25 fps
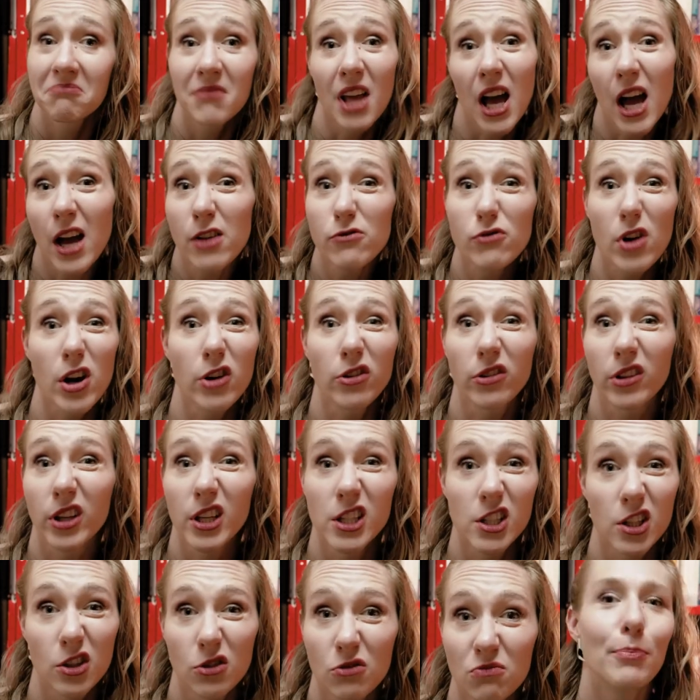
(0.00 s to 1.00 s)
I rarely
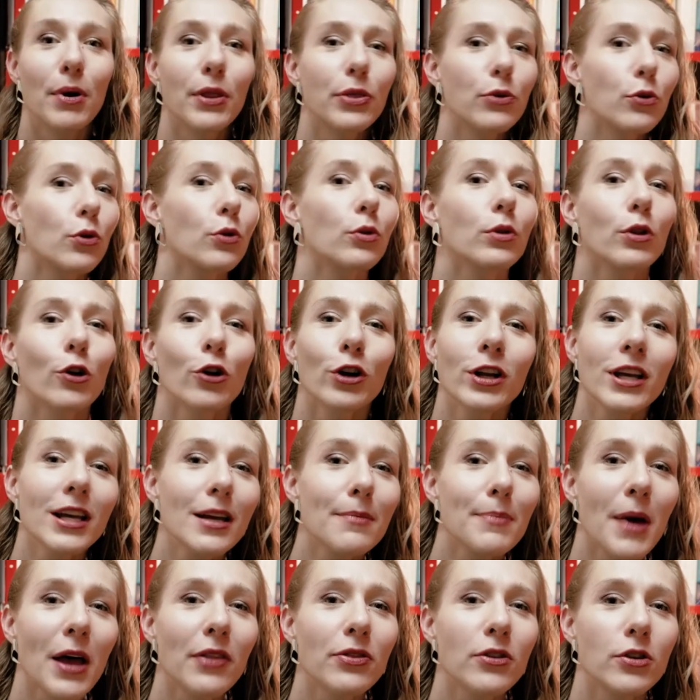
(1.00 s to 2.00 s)
do. But through learning
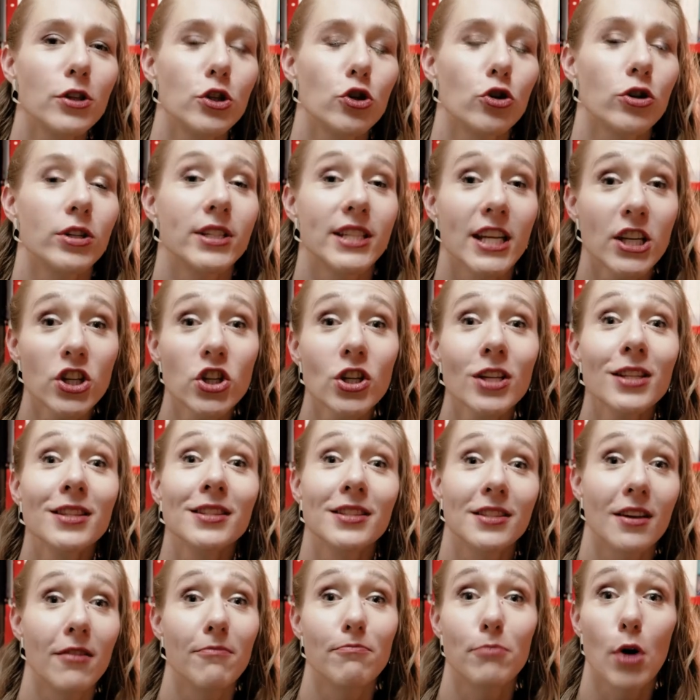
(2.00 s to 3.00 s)
about the
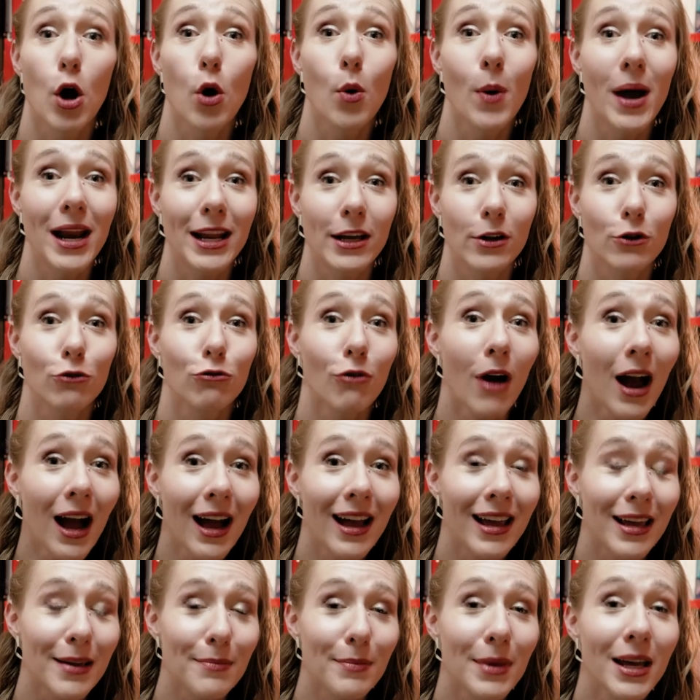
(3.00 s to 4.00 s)
traditions of poetic
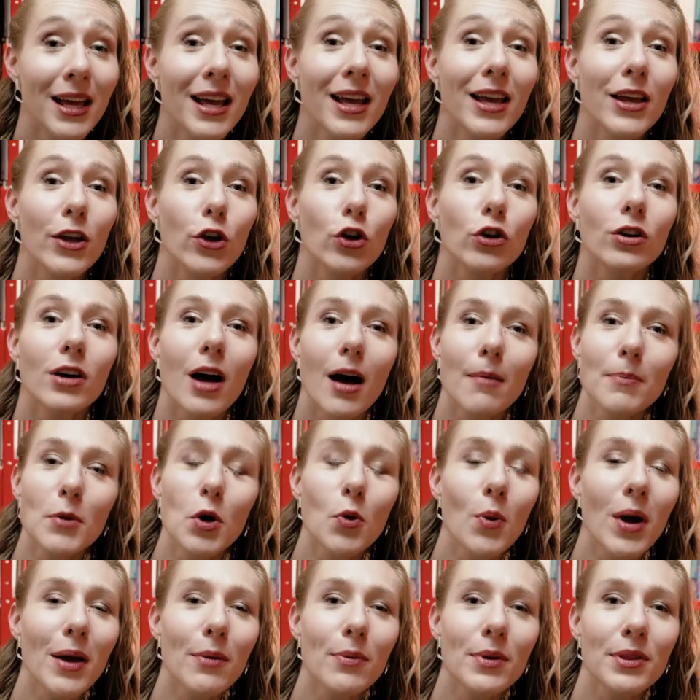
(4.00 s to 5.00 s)
rhyme, you'll come
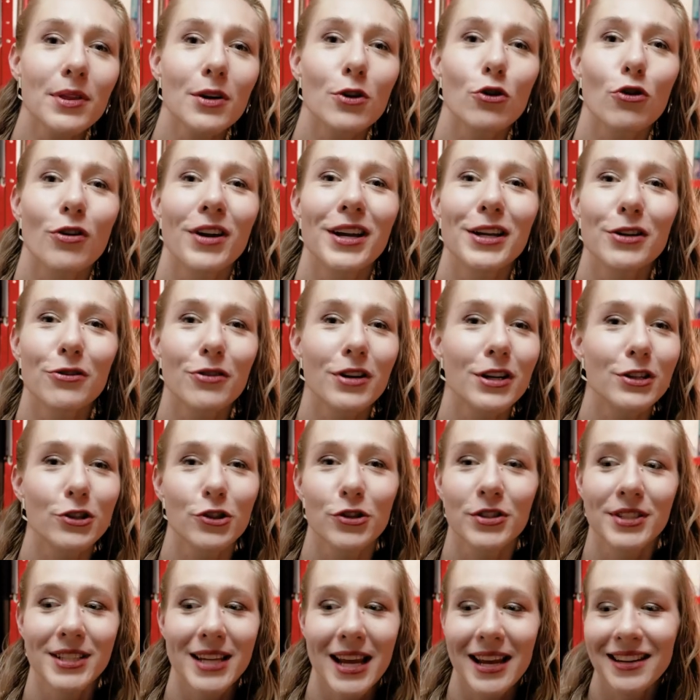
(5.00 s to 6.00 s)
away with a greater
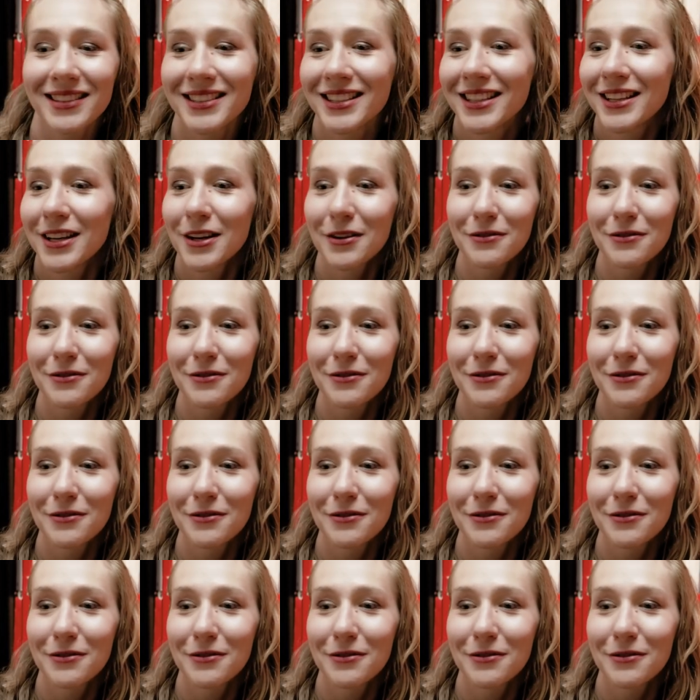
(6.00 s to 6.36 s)
understanding